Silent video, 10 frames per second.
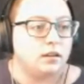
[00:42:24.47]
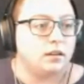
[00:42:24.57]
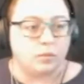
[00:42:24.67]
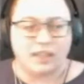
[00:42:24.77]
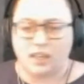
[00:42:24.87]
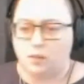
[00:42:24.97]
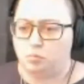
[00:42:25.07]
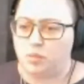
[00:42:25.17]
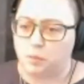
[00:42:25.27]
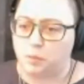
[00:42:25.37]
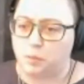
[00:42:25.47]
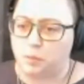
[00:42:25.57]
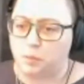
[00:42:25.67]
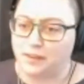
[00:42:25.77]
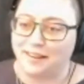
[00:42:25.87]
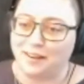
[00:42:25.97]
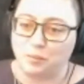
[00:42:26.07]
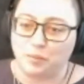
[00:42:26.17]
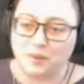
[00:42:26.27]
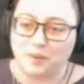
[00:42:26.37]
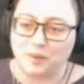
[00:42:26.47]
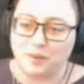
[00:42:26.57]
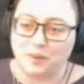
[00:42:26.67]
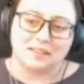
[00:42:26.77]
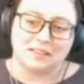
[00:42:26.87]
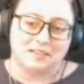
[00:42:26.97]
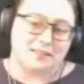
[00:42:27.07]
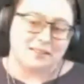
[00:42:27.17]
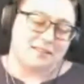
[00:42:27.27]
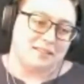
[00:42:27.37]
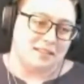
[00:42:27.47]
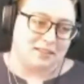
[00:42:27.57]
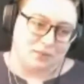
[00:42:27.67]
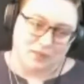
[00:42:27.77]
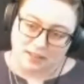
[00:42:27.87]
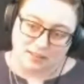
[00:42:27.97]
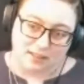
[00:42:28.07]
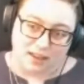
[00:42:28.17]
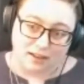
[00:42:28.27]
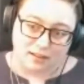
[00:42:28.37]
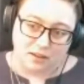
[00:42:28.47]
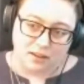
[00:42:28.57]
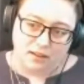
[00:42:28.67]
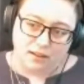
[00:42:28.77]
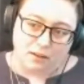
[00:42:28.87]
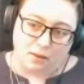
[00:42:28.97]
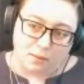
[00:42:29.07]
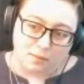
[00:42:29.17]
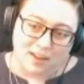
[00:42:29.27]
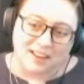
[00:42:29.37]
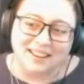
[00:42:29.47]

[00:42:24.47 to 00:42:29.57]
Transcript: Awesome. Um, my game Beat is on there, but that's that's that's very sad. Um,